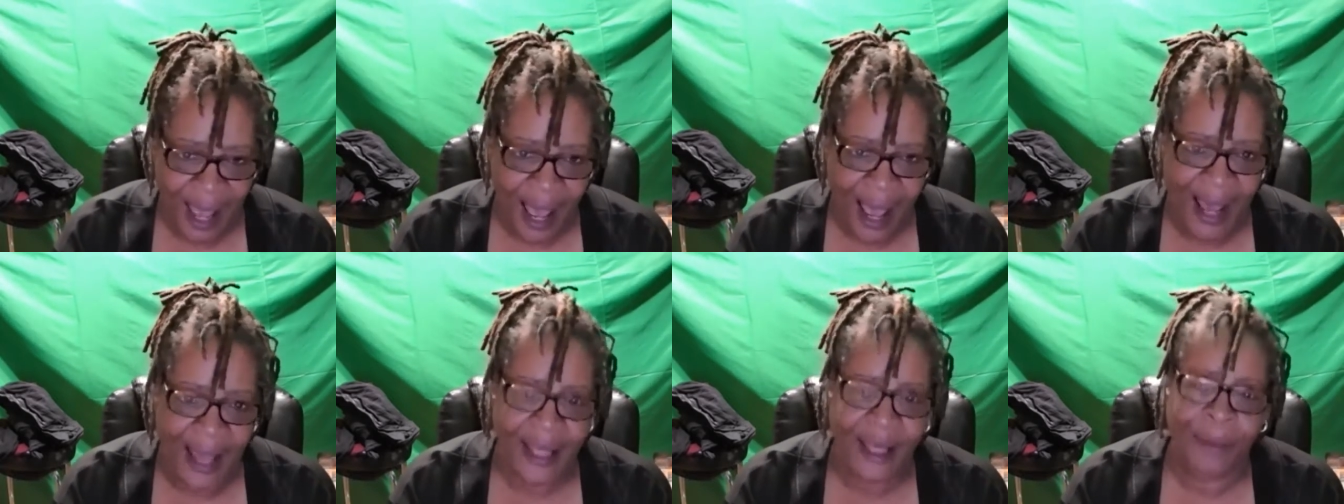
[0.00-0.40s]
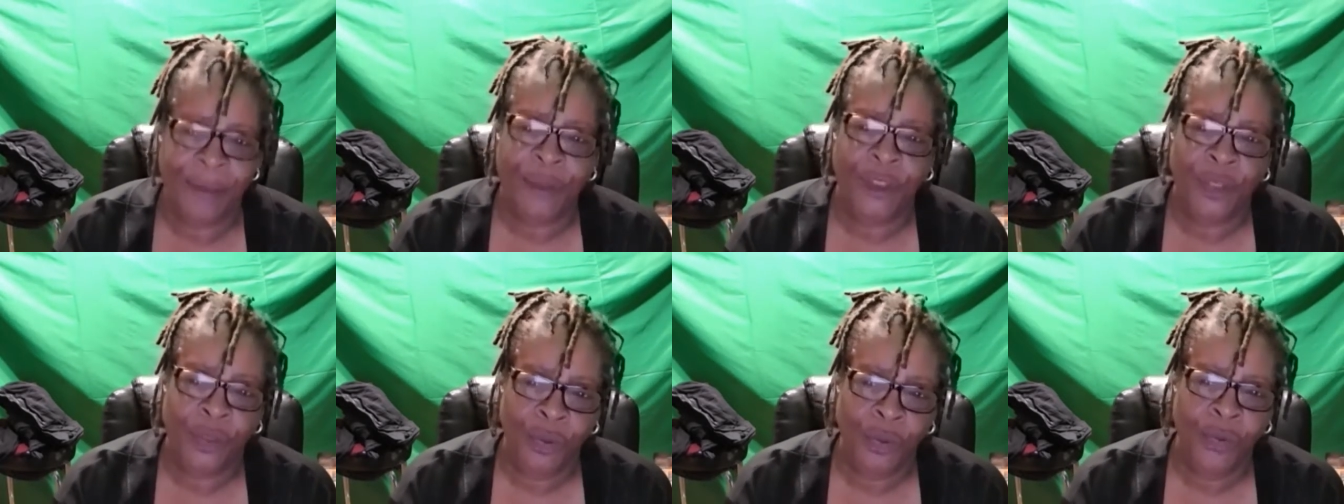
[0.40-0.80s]
I
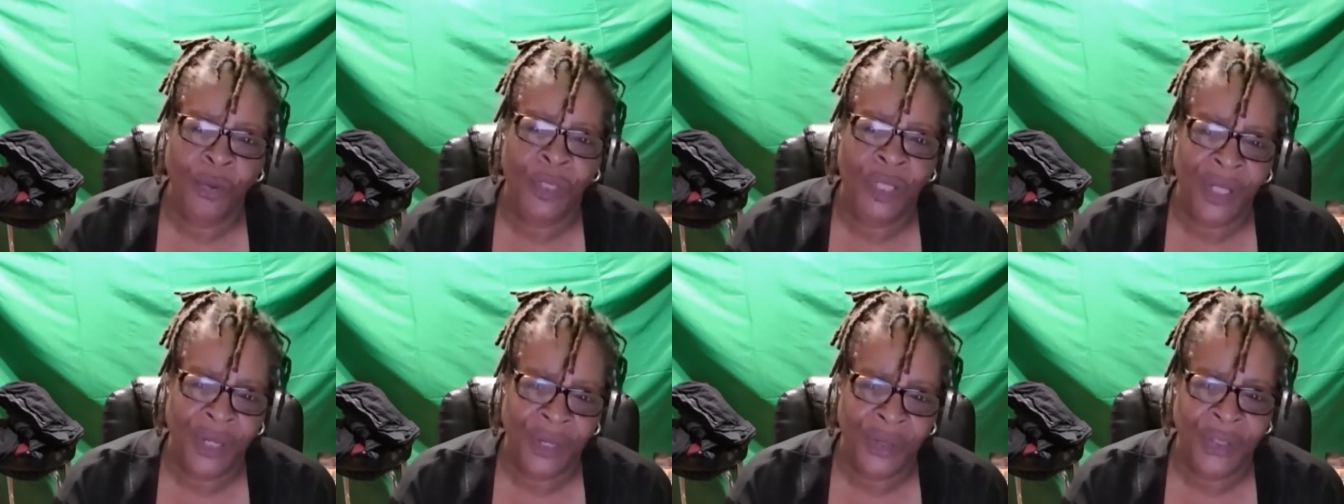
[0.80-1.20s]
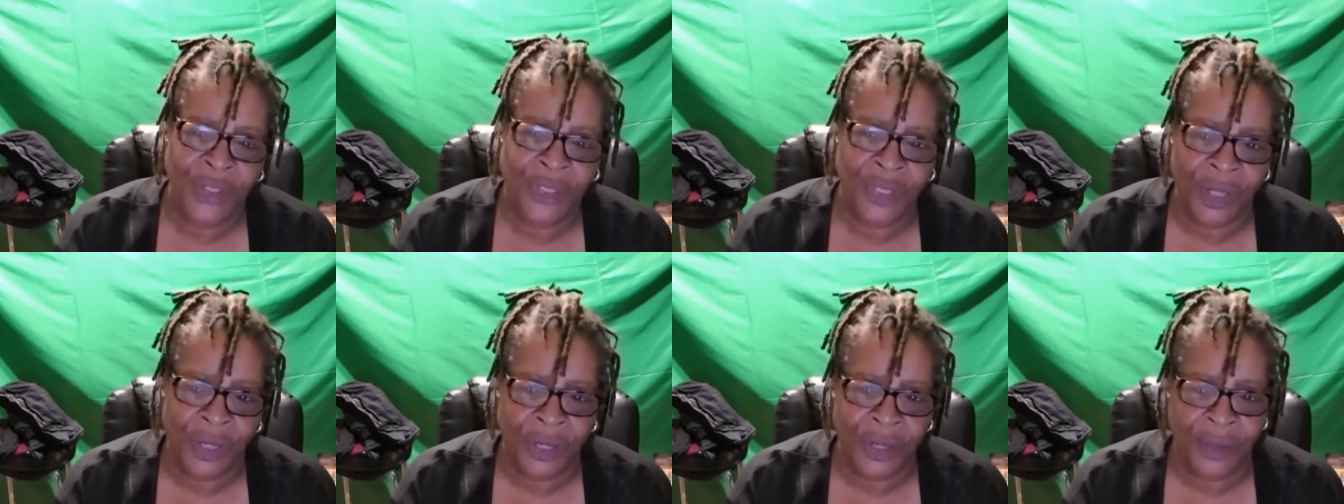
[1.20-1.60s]
am two
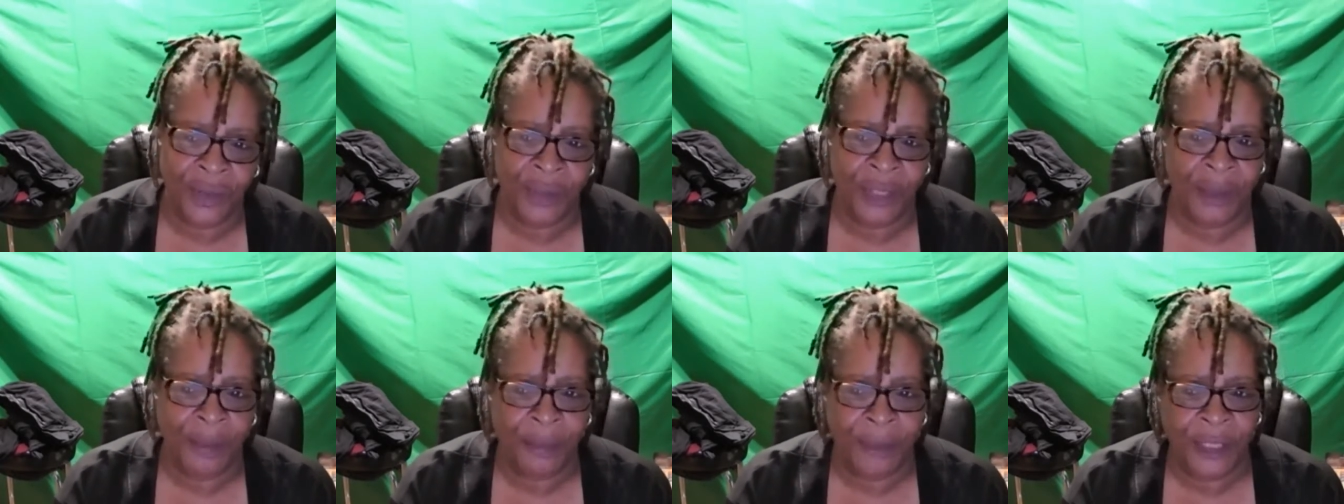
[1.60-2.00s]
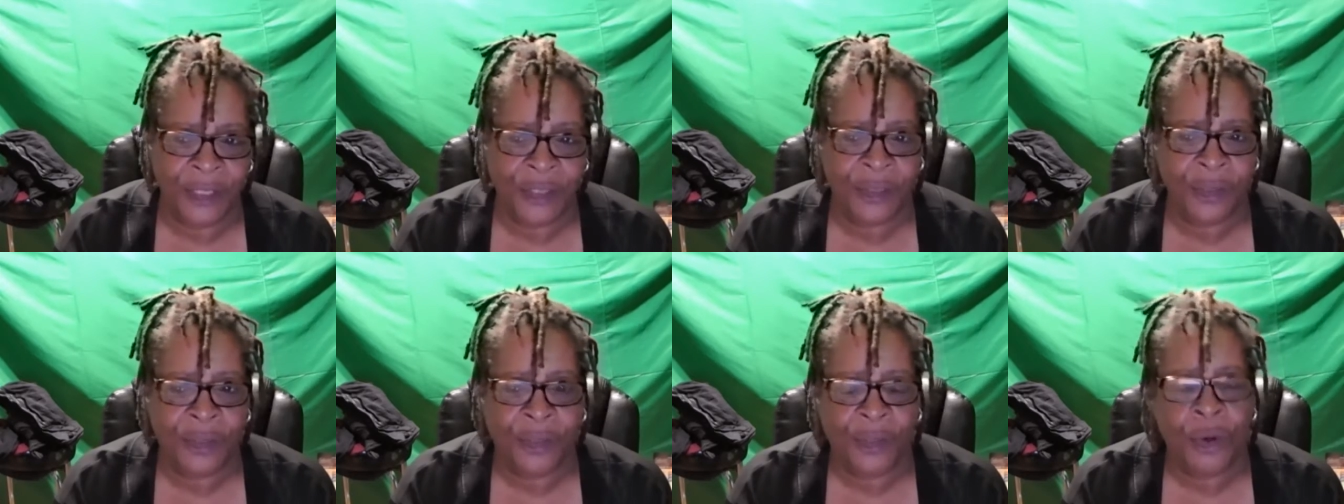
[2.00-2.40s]
years younger than
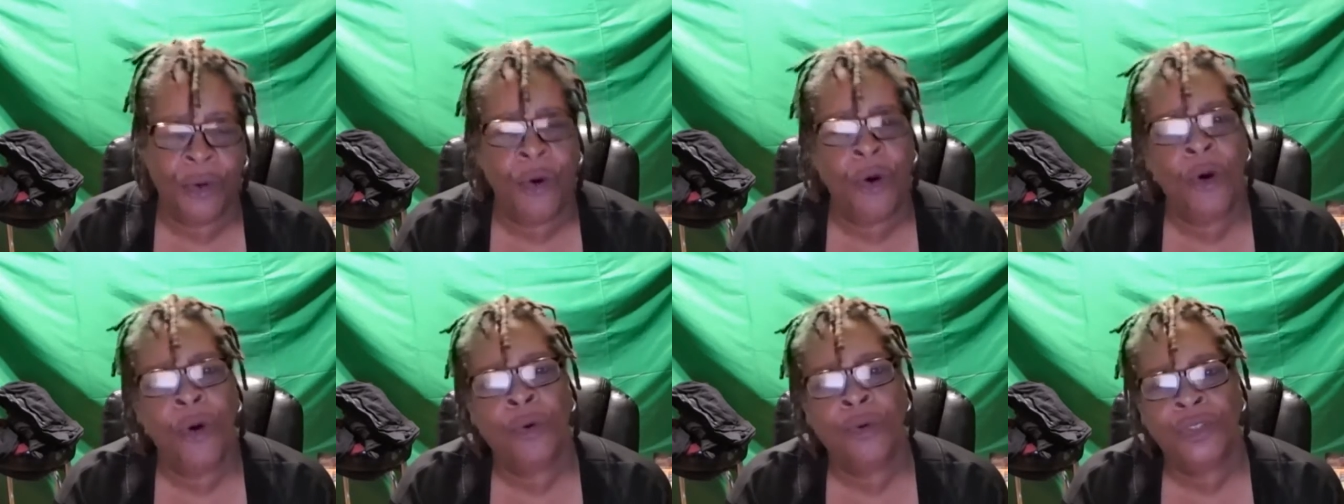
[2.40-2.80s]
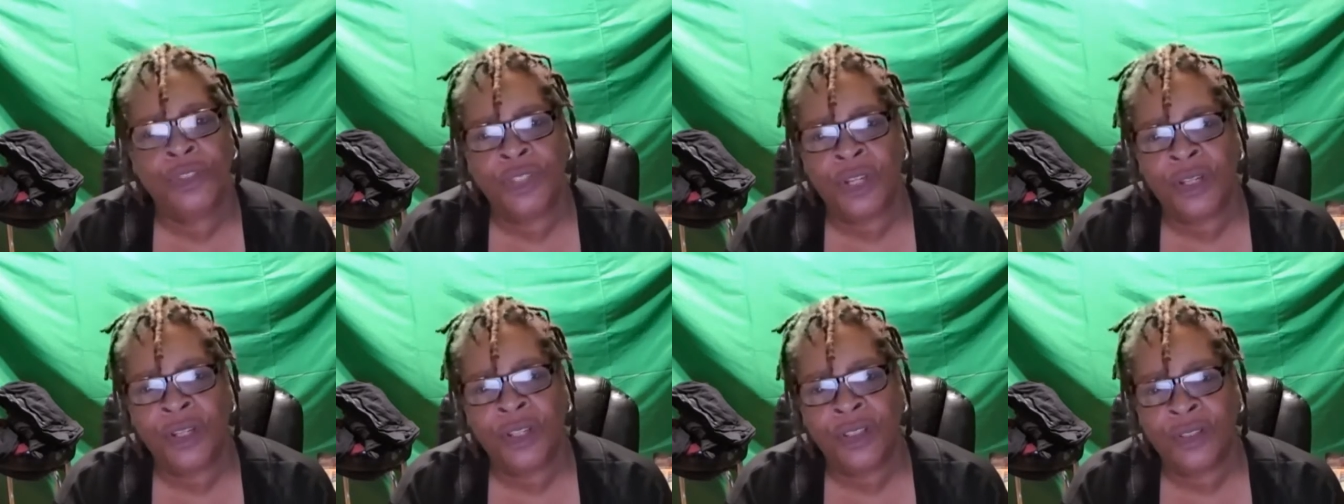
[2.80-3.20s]
Mr. Soho's
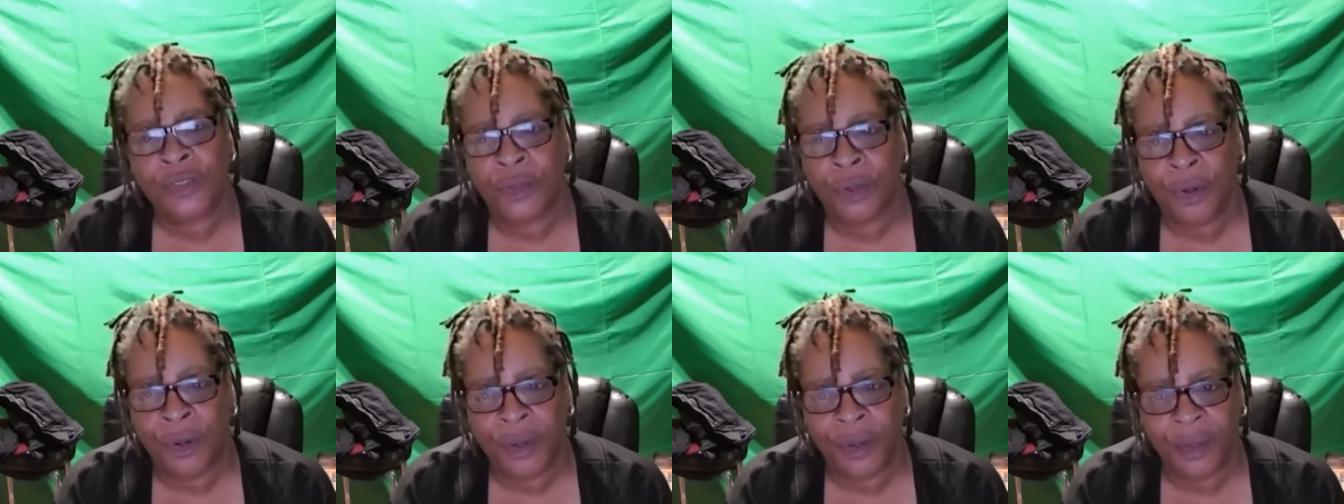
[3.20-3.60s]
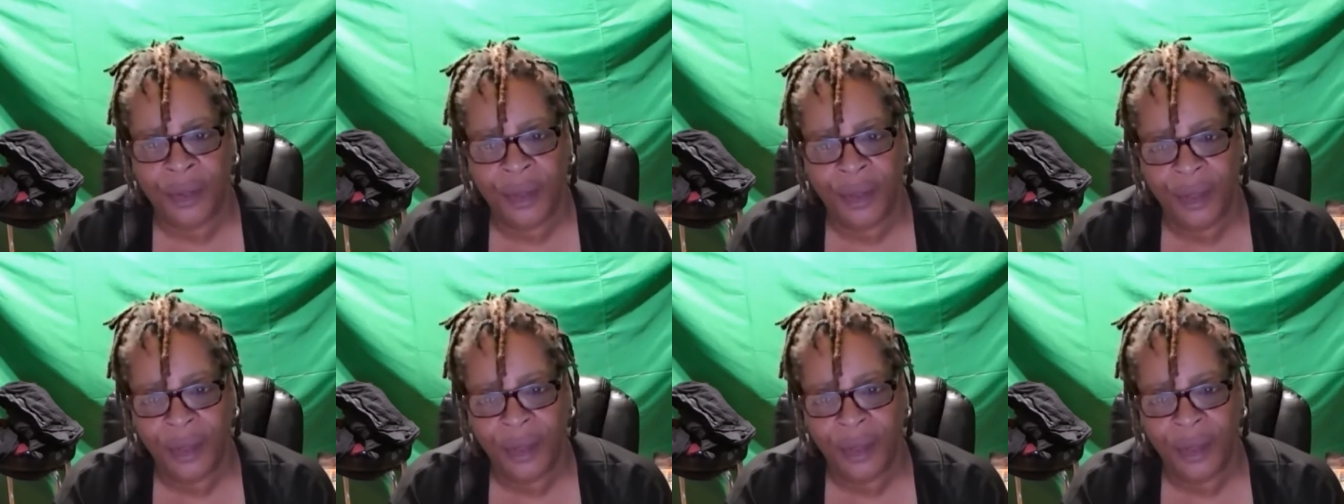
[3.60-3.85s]
youngest daughter.